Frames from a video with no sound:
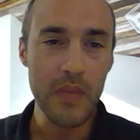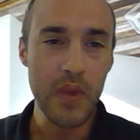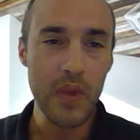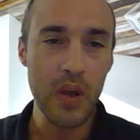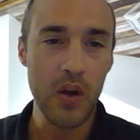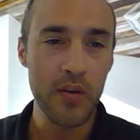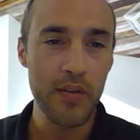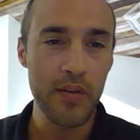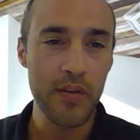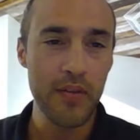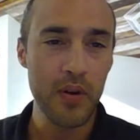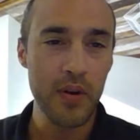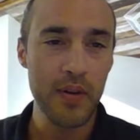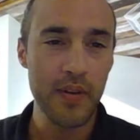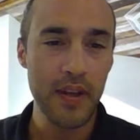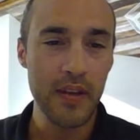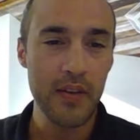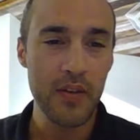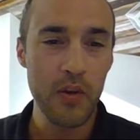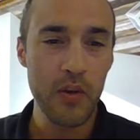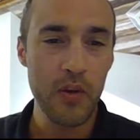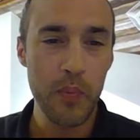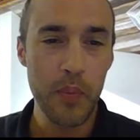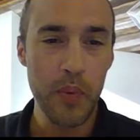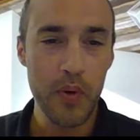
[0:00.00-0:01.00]
Also, I'll take
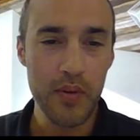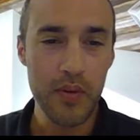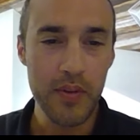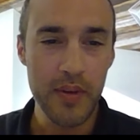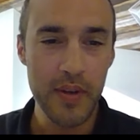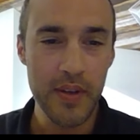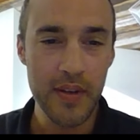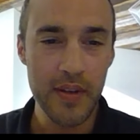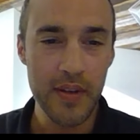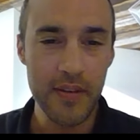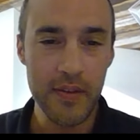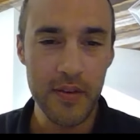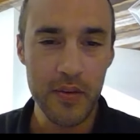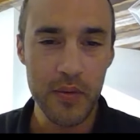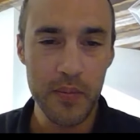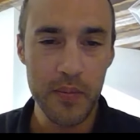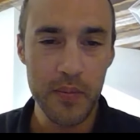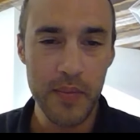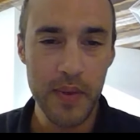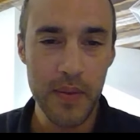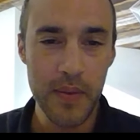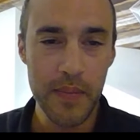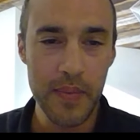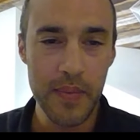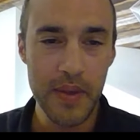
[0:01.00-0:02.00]
the opportunity to
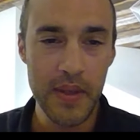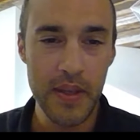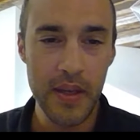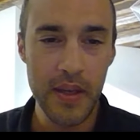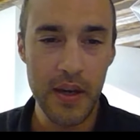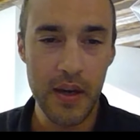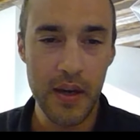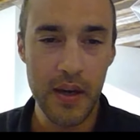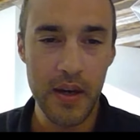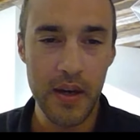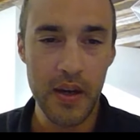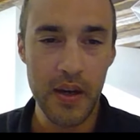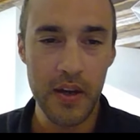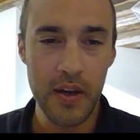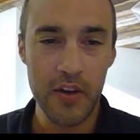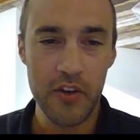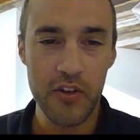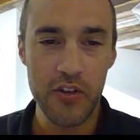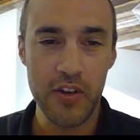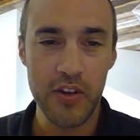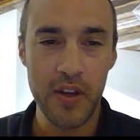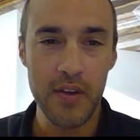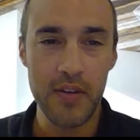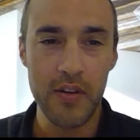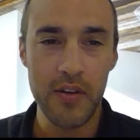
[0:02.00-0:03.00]
maybe
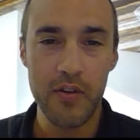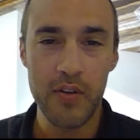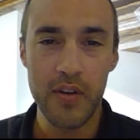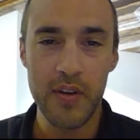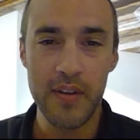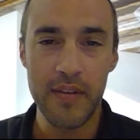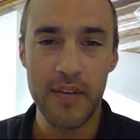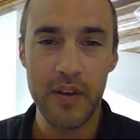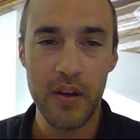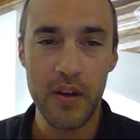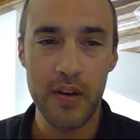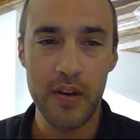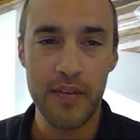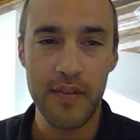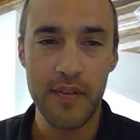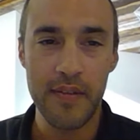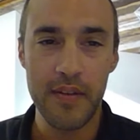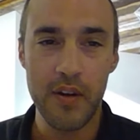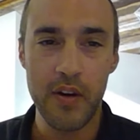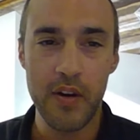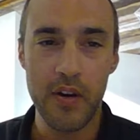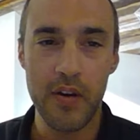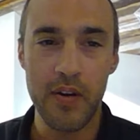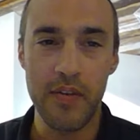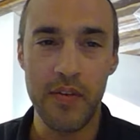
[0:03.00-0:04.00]
share the results
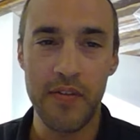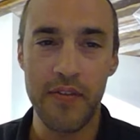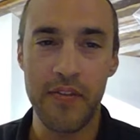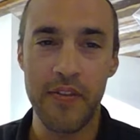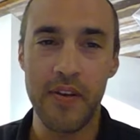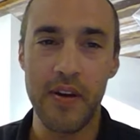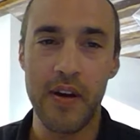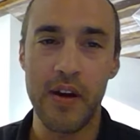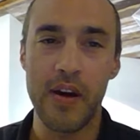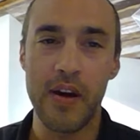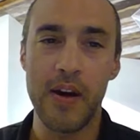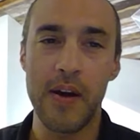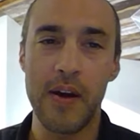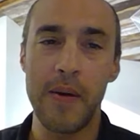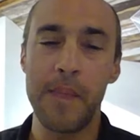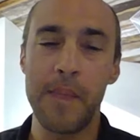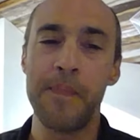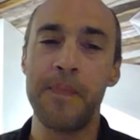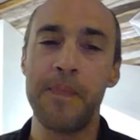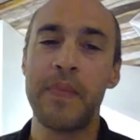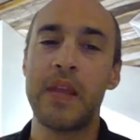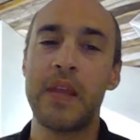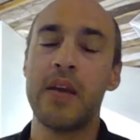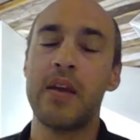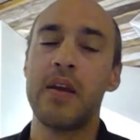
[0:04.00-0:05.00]
of
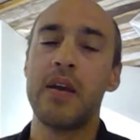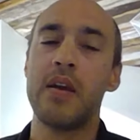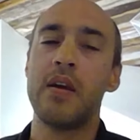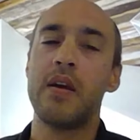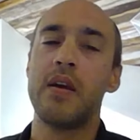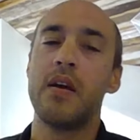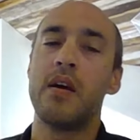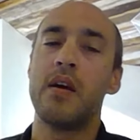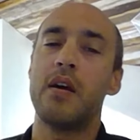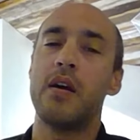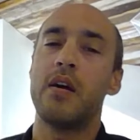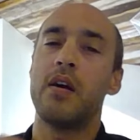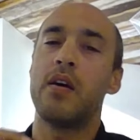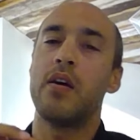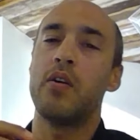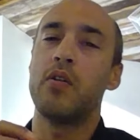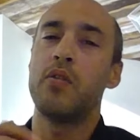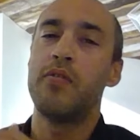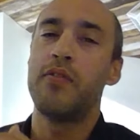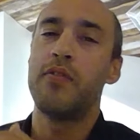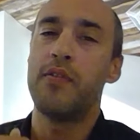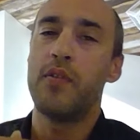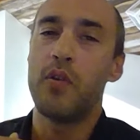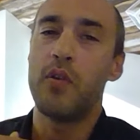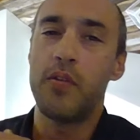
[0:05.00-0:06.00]

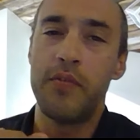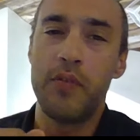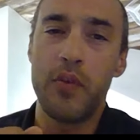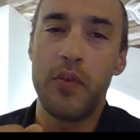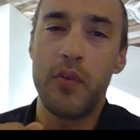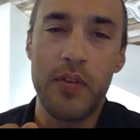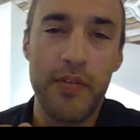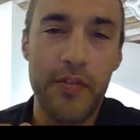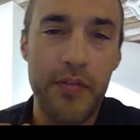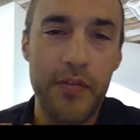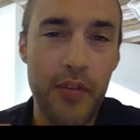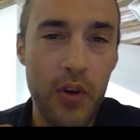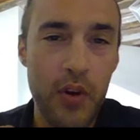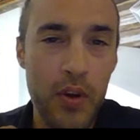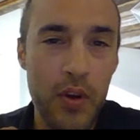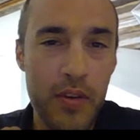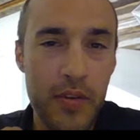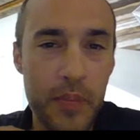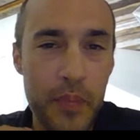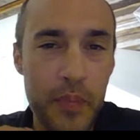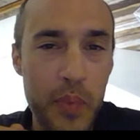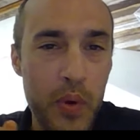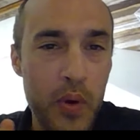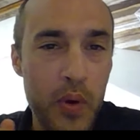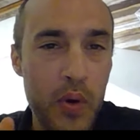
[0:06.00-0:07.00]
for
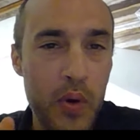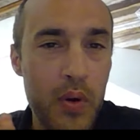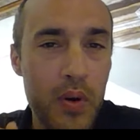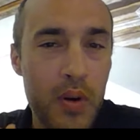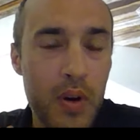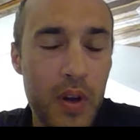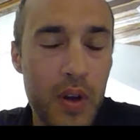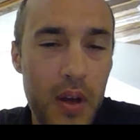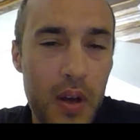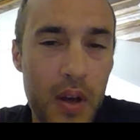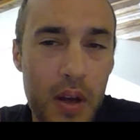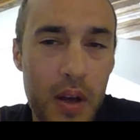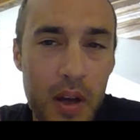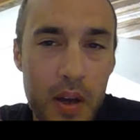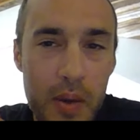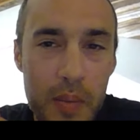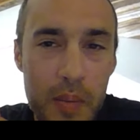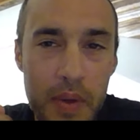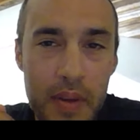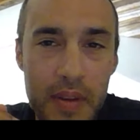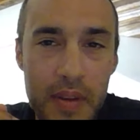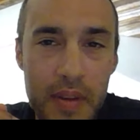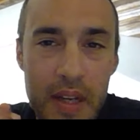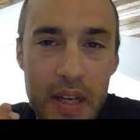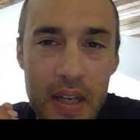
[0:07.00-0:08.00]
first poll.
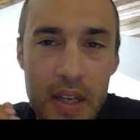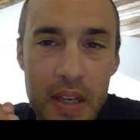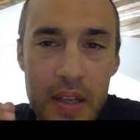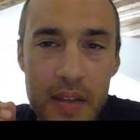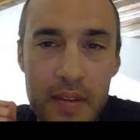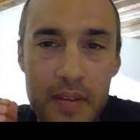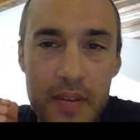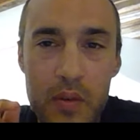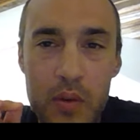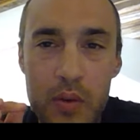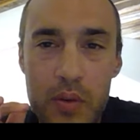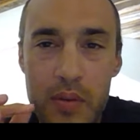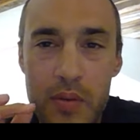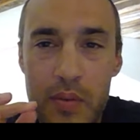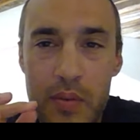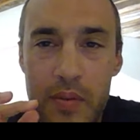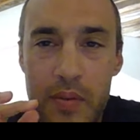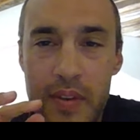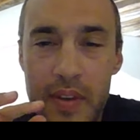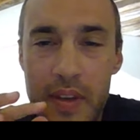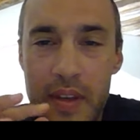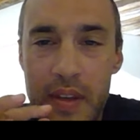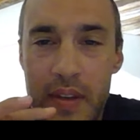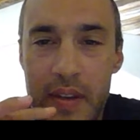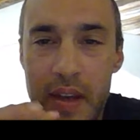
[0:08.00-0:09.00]
Basically, it's good to
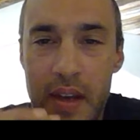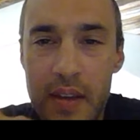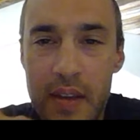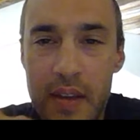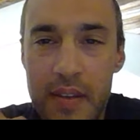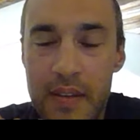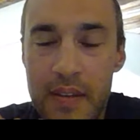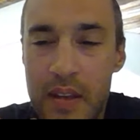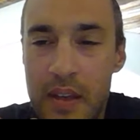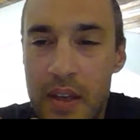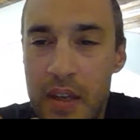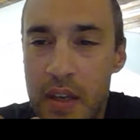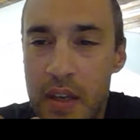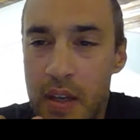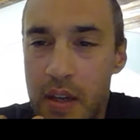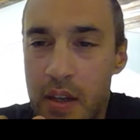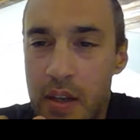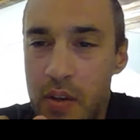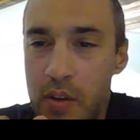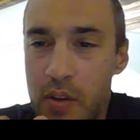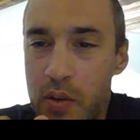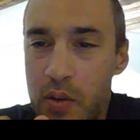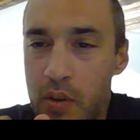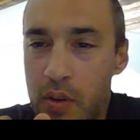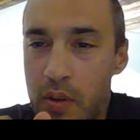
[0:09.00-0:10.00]
see that,
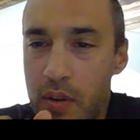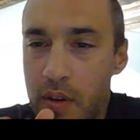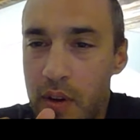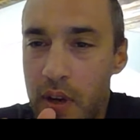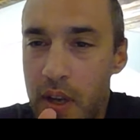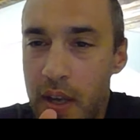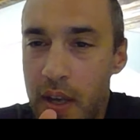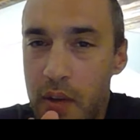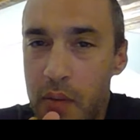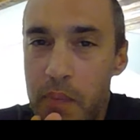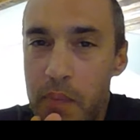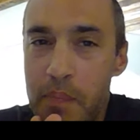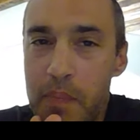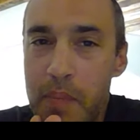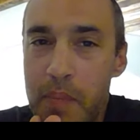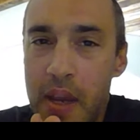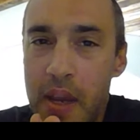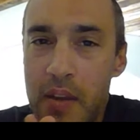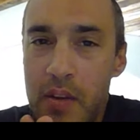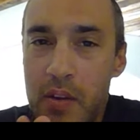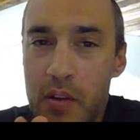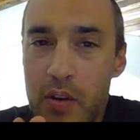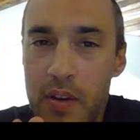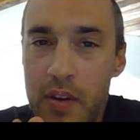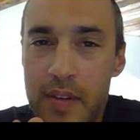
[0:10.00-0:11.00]
you know, like a
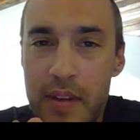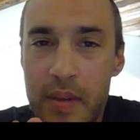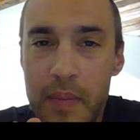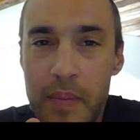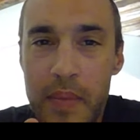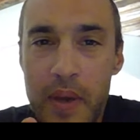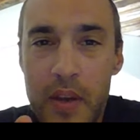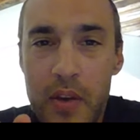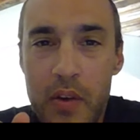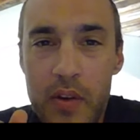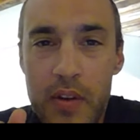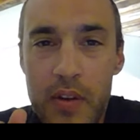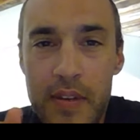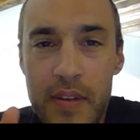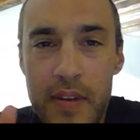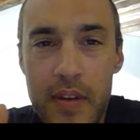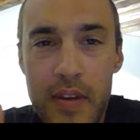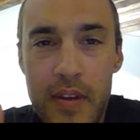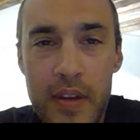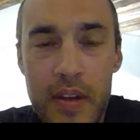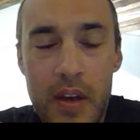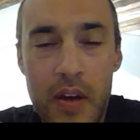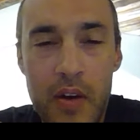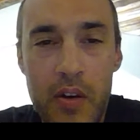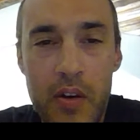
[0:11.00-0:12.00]

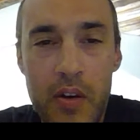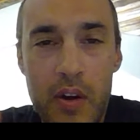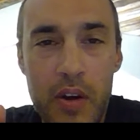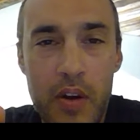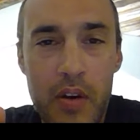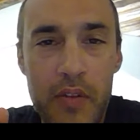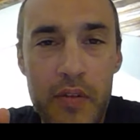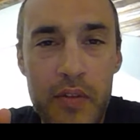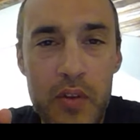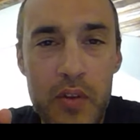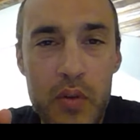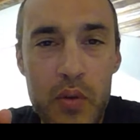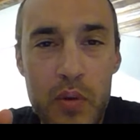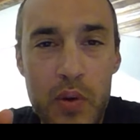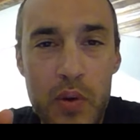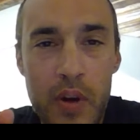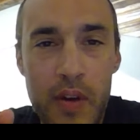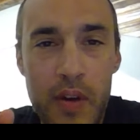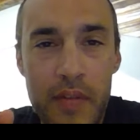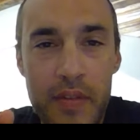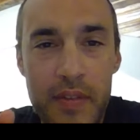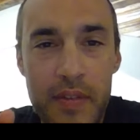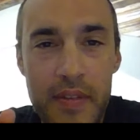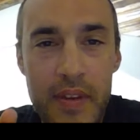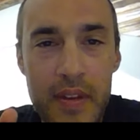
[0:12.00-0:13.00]
minority of you
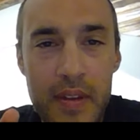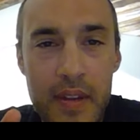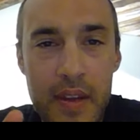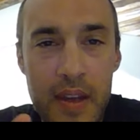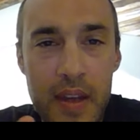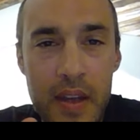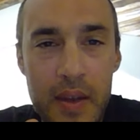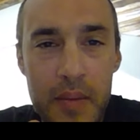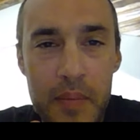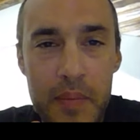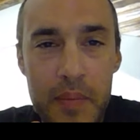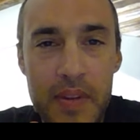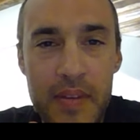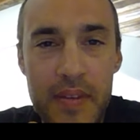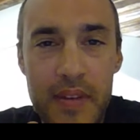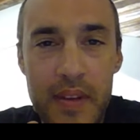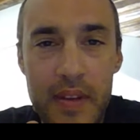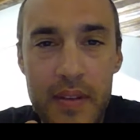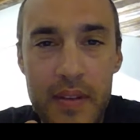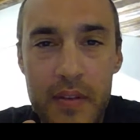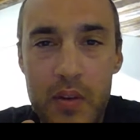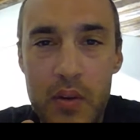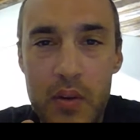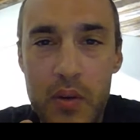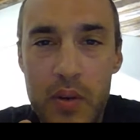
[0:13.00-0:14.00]
have seen the
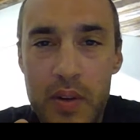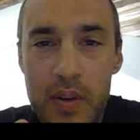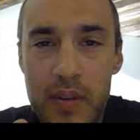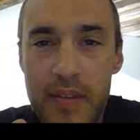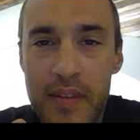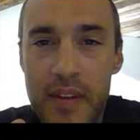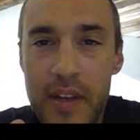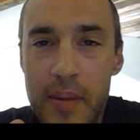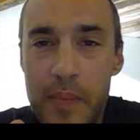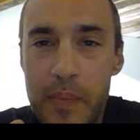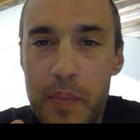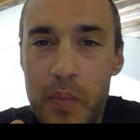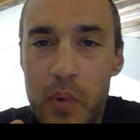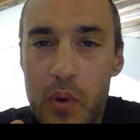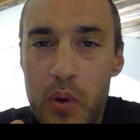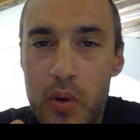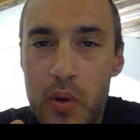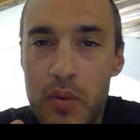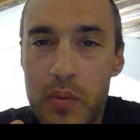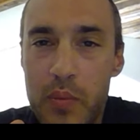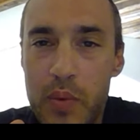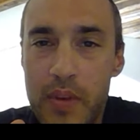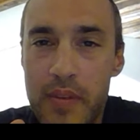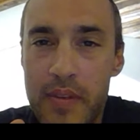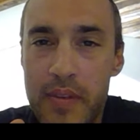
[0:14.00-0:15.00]
business go in sleep
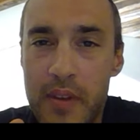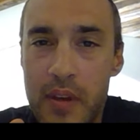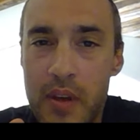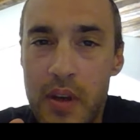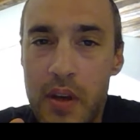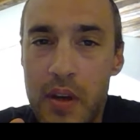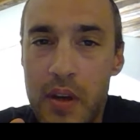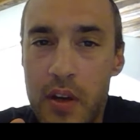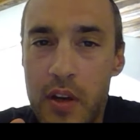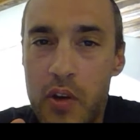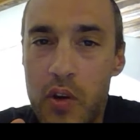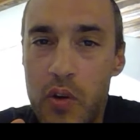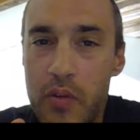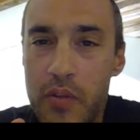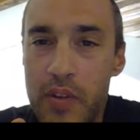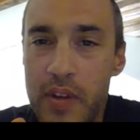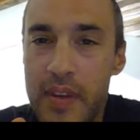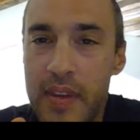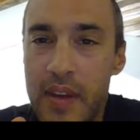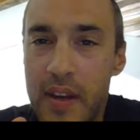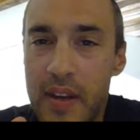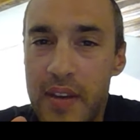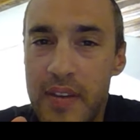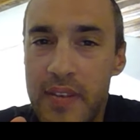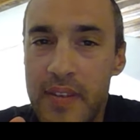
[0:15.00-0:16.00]
mode with the
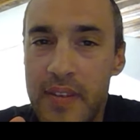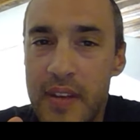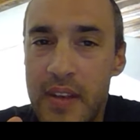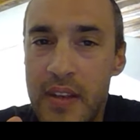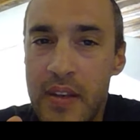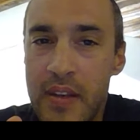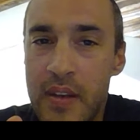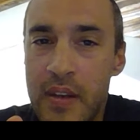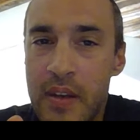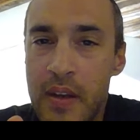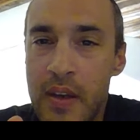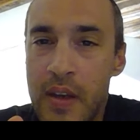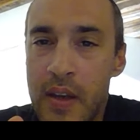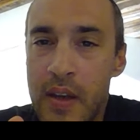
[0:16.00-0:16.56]
COVID-19,